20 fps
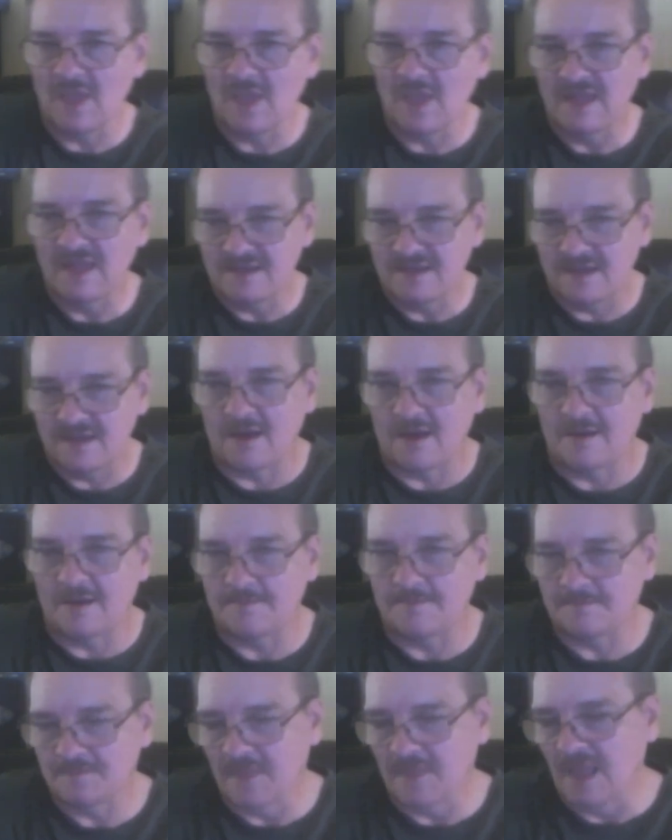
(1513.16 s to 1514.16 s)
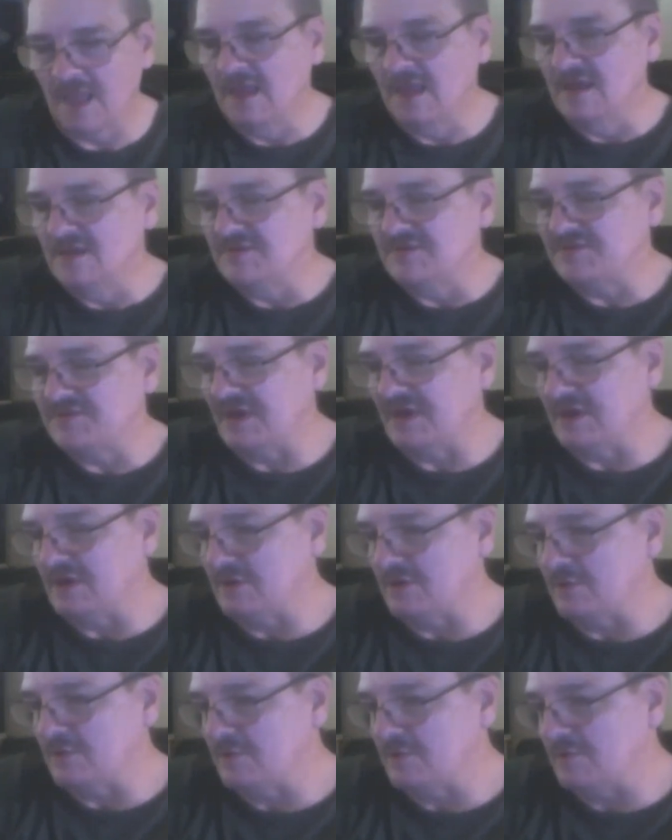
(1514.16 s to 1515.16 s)
Yeah.
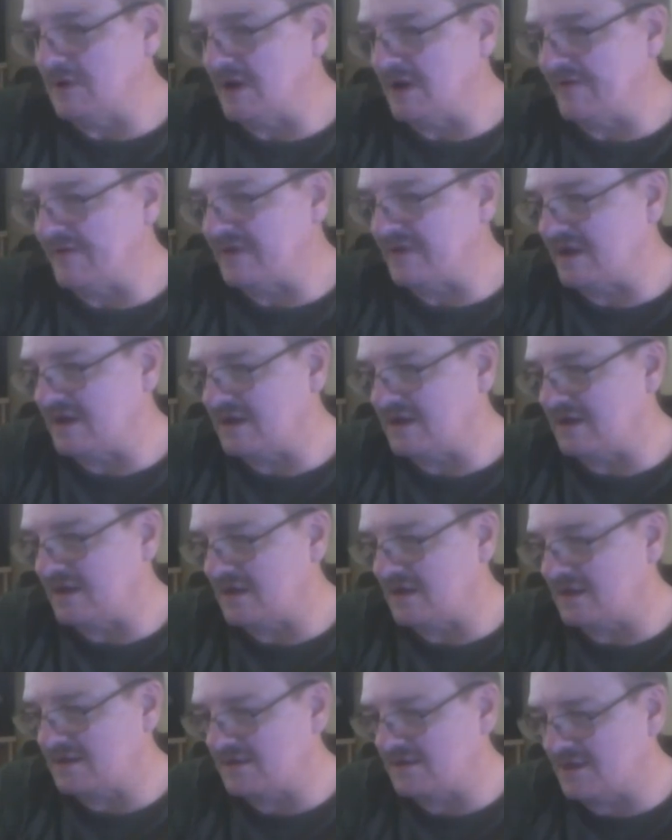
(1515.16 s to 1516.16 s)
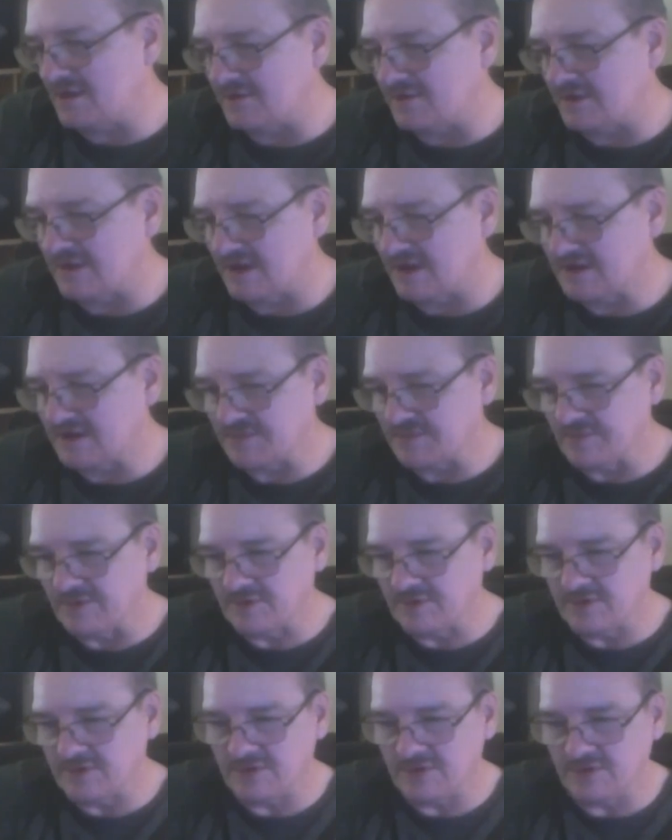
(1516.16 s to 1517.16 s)
So I've got another
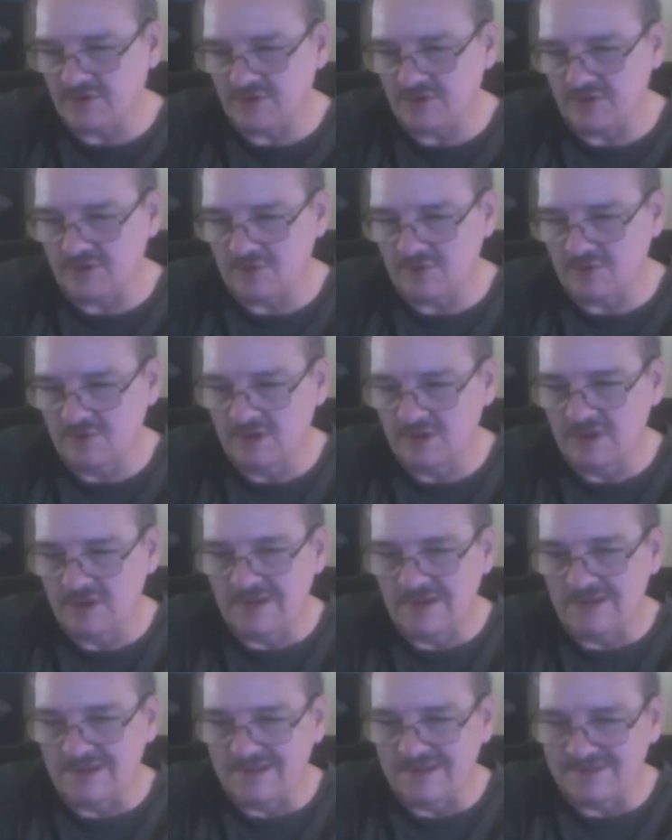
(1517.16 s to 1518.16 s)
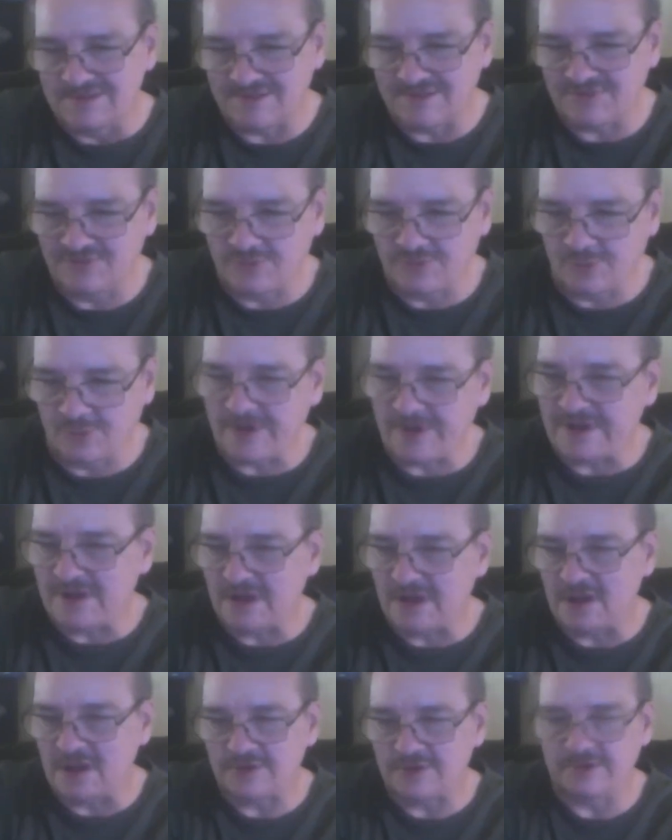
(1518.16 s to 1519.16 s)
customer who did
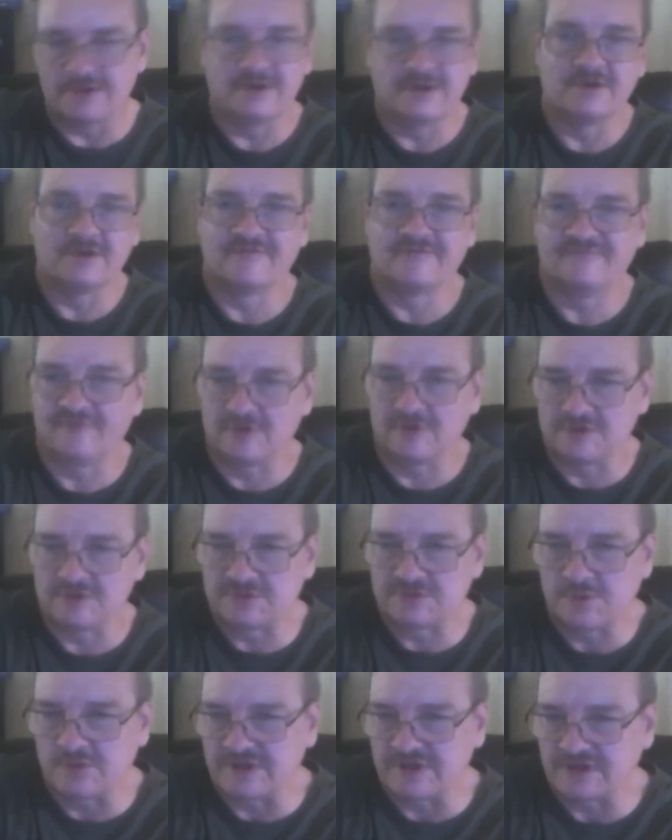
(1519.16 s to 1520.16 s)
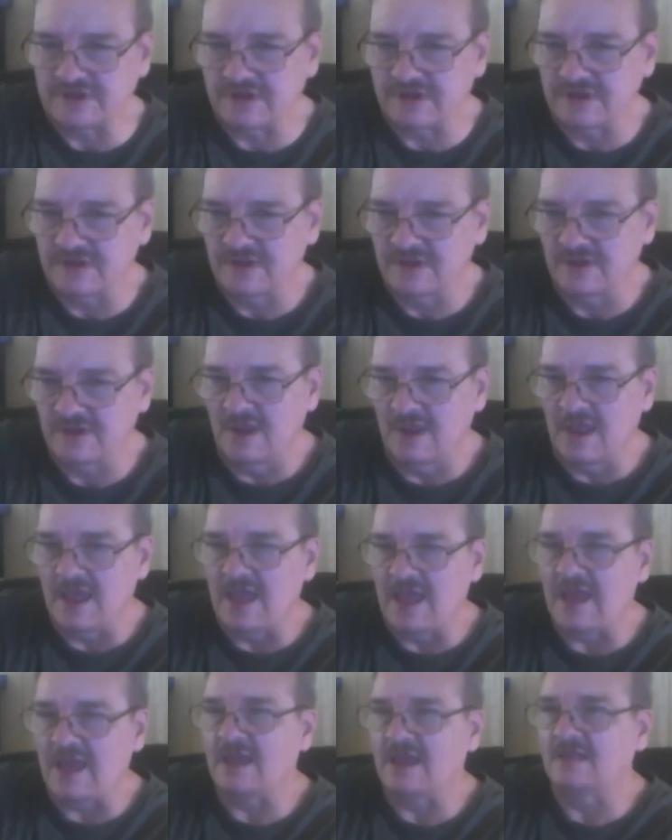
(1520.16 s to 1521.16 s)
300 in her first week.
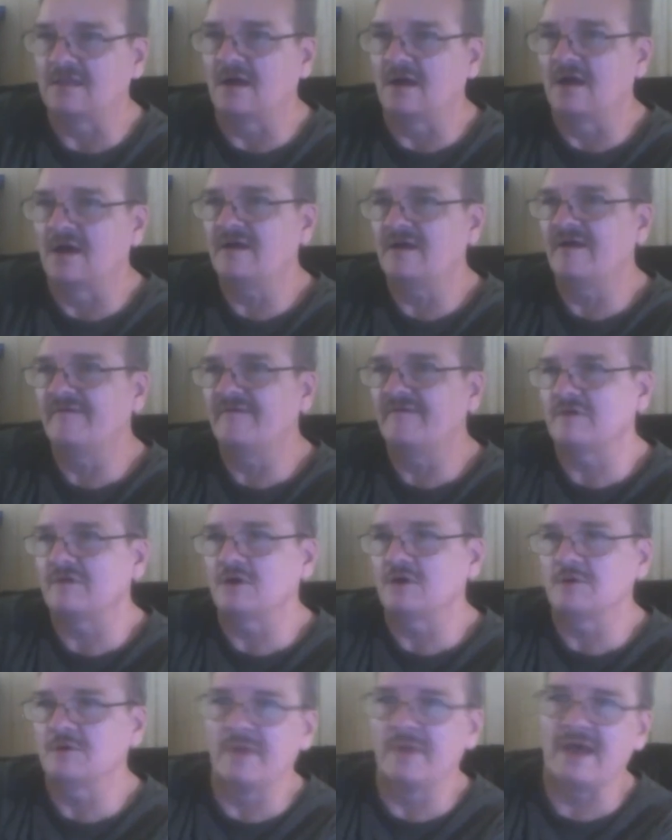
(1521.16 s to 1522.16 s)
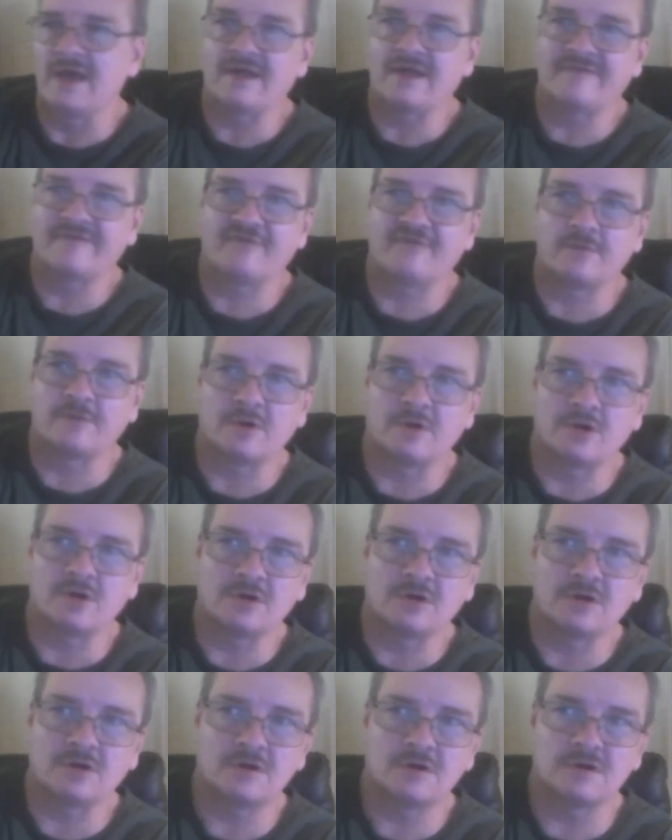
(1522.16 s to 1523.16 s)
And I haven't heard back from
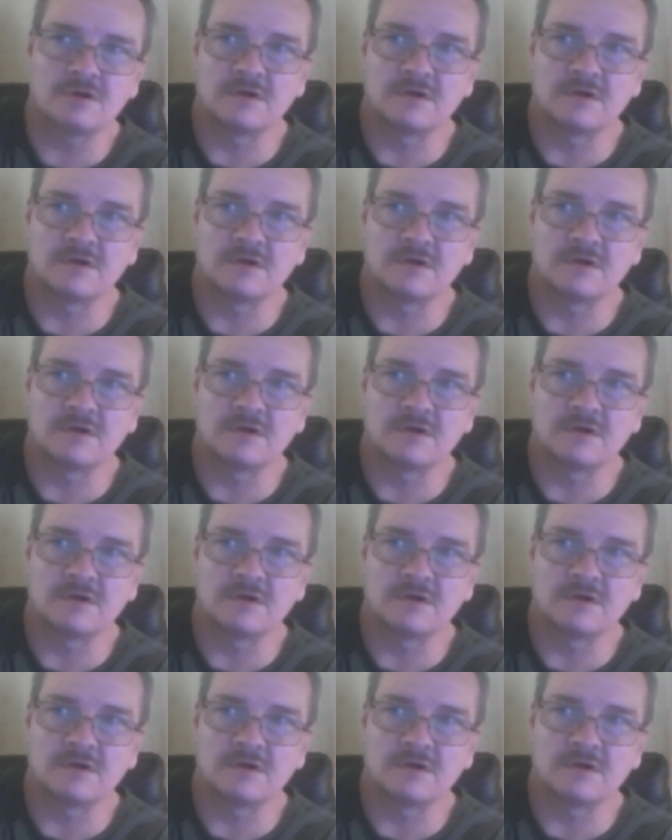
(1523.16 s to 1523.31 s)
her